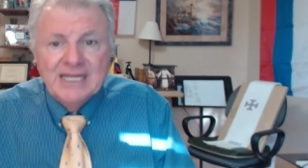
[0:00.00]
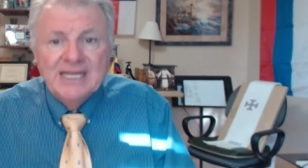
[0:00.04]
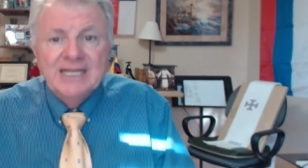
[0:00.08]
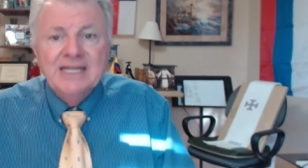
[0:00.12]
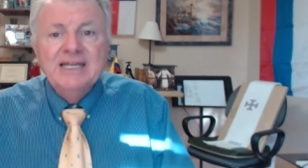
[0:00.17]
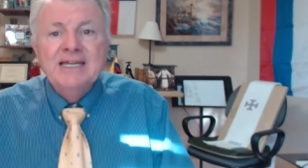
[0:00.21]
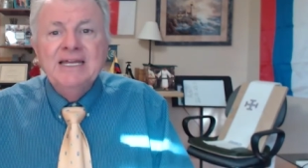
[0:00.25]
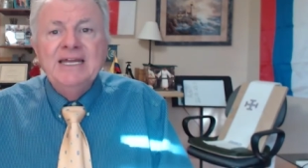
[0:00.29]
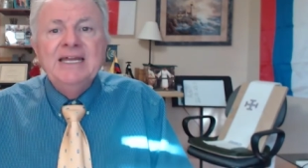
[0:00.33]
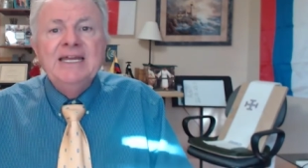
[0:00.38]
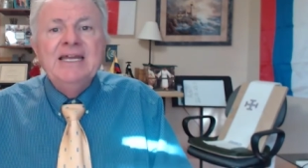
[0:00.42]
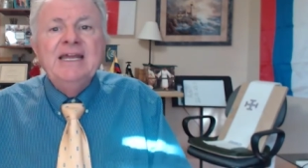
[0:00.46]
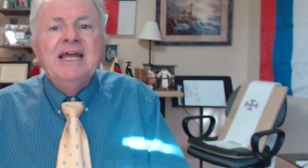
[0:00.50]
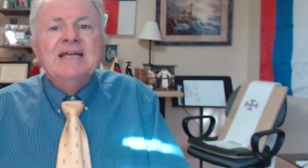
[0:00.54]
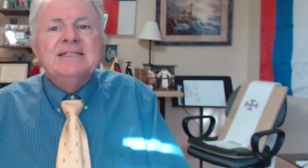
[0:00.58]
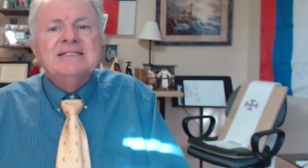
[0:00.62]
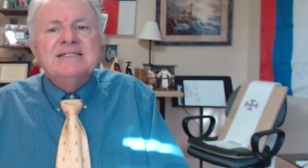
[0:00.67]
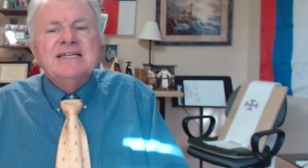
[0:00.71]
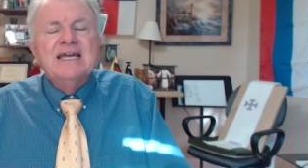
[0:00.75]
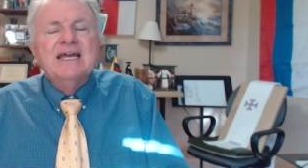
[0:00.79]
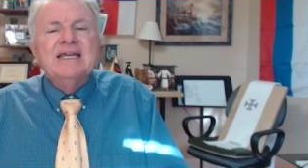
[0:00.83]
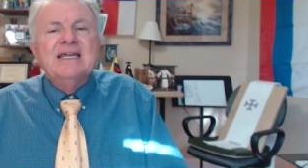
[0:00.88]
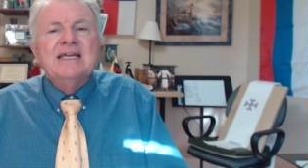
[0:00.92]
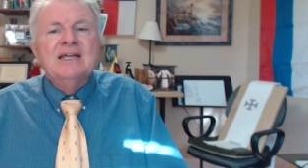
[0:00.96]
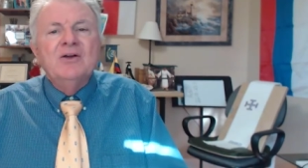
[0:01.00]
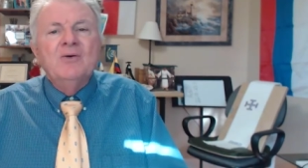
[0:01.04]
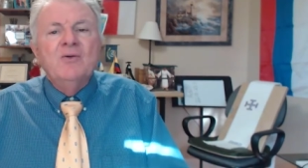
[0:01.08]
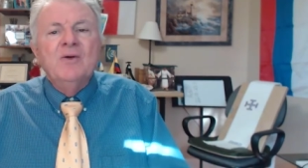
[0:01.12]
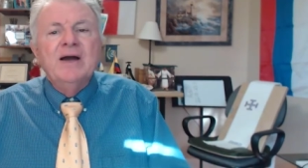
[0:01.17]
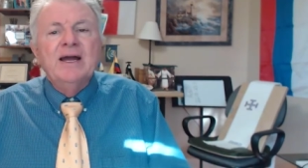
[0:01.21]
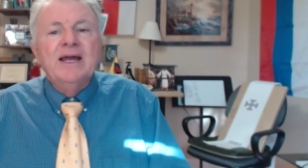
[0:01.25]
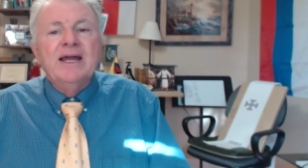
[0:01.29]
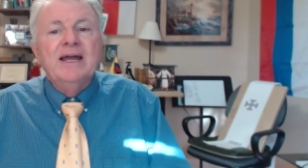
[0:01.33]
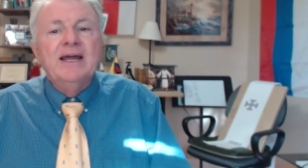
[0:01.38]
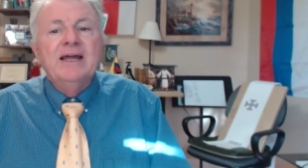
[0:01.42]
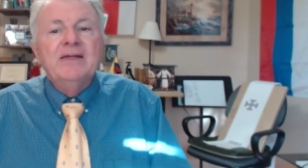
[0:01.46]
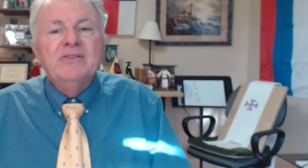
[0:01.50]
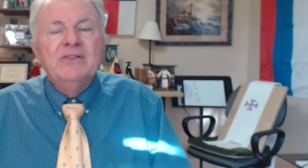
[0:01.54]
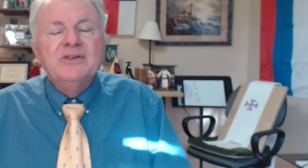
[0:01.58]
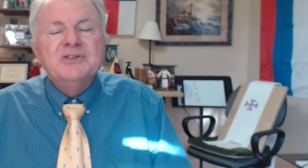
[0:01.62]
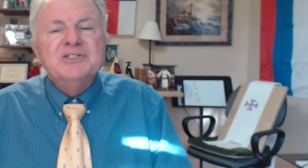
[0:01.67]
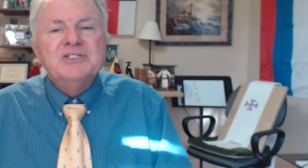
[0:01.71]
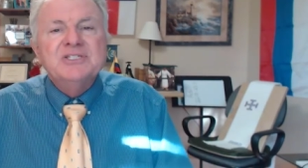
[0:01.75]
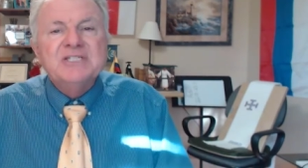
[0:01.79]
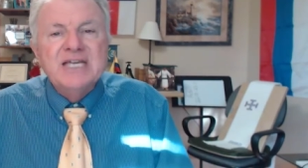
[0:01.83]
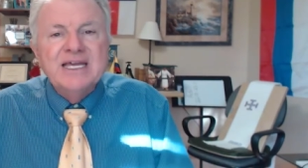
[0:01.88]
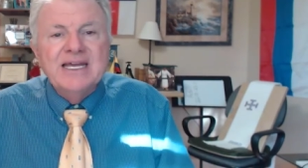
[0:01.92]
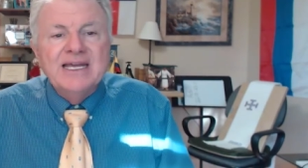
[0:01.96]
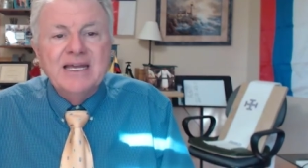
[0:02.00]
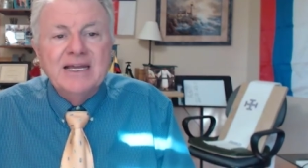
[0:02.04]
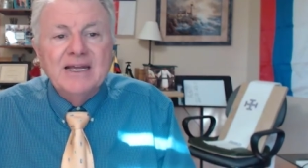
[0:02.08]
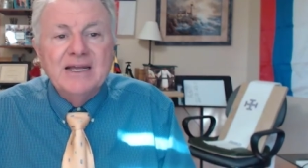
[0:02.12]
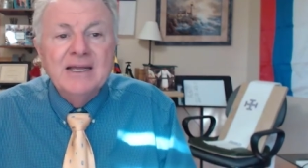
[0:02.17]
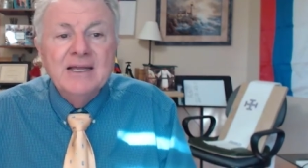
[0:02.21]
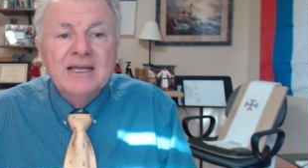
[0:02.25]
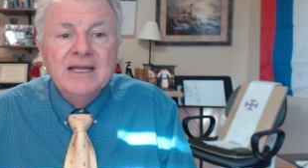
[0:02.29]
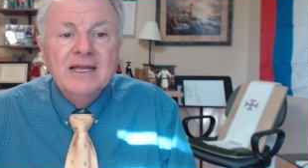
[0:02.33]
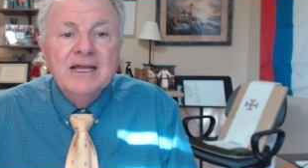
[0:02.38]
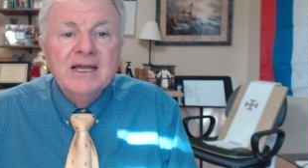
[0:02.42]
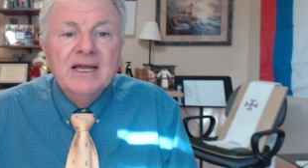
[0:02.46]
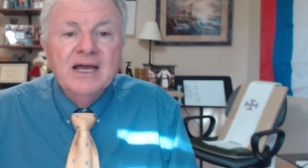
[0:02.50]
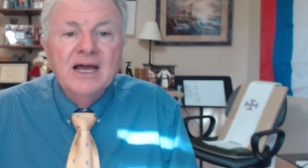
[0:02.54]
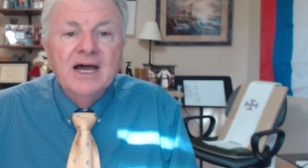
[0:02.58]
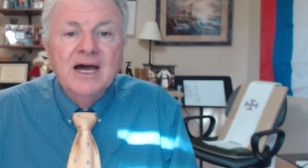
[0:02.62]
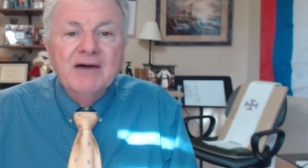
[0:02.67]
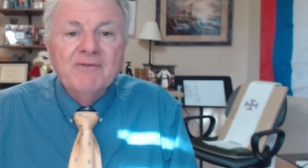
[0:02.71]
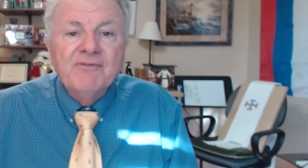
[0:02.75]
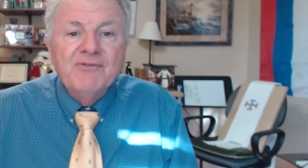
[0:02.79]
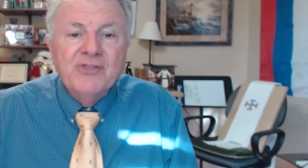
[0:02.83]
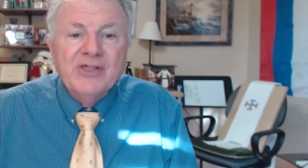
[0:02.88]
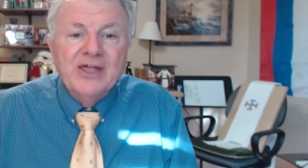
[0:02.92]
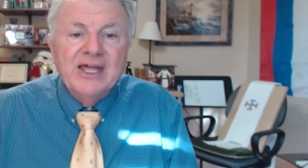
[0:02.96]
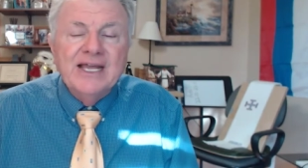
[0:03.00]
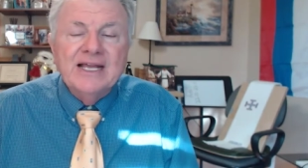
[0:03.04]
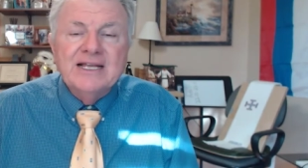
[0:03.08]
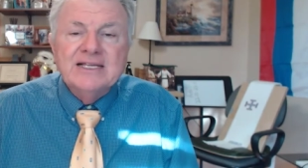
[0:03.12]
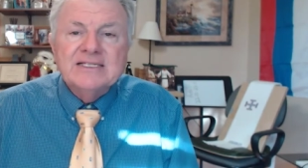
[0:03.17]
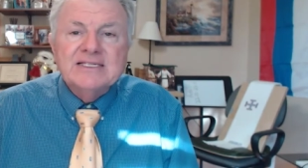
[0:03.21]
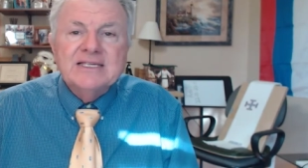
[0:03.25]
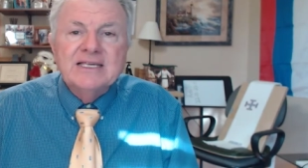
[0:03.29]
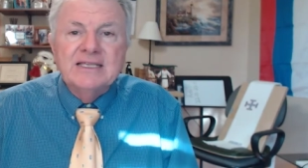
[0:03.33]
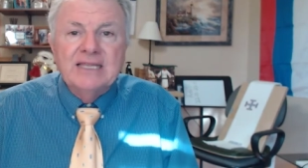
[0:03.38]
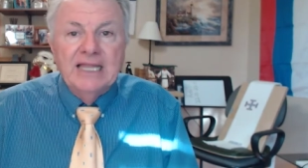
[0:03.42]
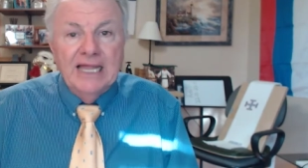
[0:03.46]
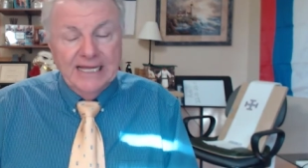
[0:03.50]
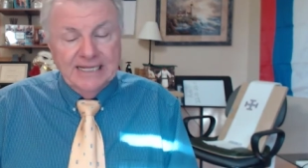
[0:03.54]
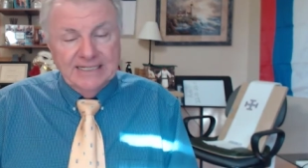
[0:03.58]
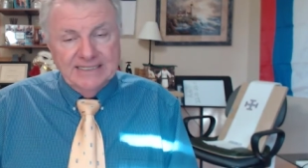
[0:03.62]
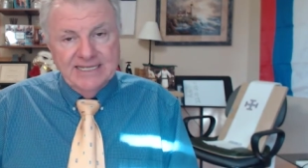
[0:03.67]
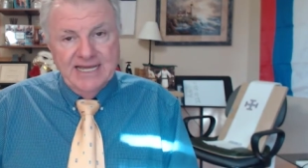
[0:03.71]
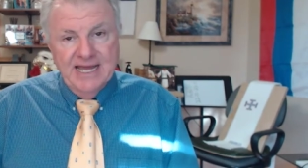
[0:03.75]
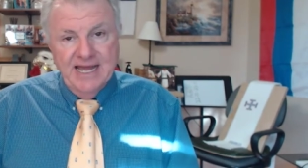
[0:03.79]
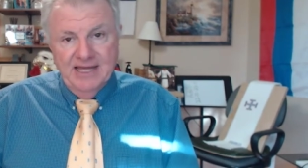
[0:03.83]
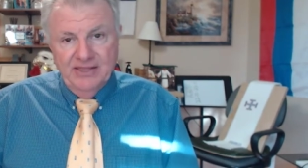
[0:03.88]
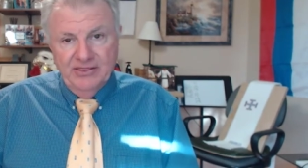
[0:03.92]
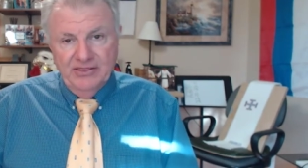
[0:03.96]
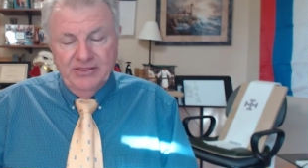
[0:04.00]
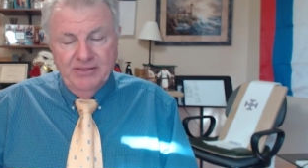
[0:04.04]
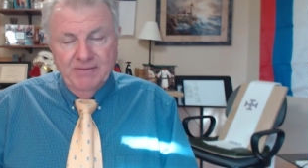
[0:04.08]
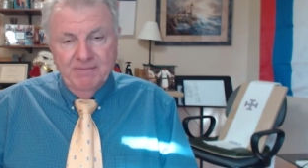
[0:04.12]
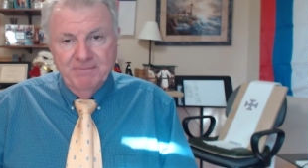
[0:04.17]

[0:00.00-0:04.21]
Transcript: He has taken away the sting of things like death.